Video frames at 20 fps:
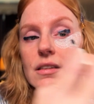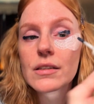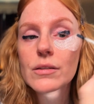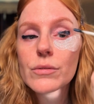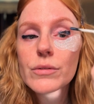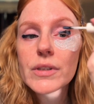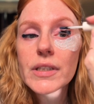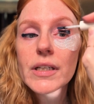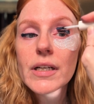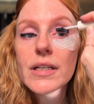
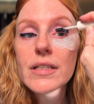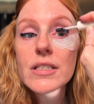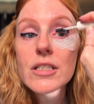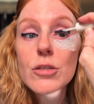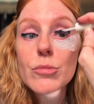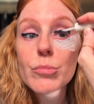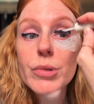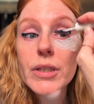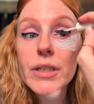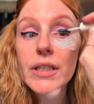don't think it has to
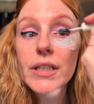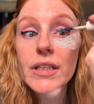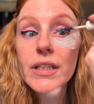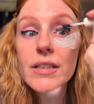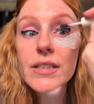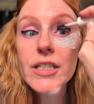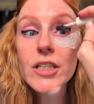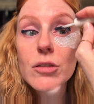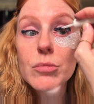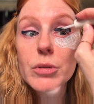be
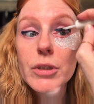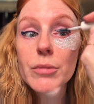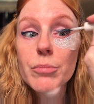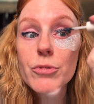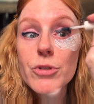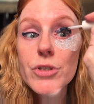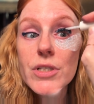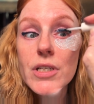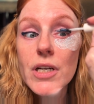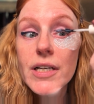terribly
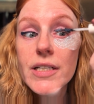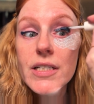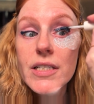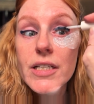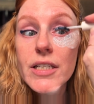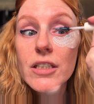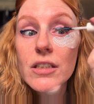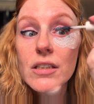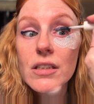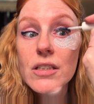precise
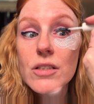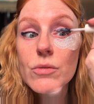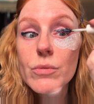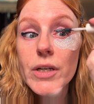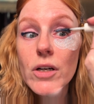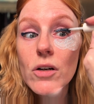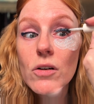here because we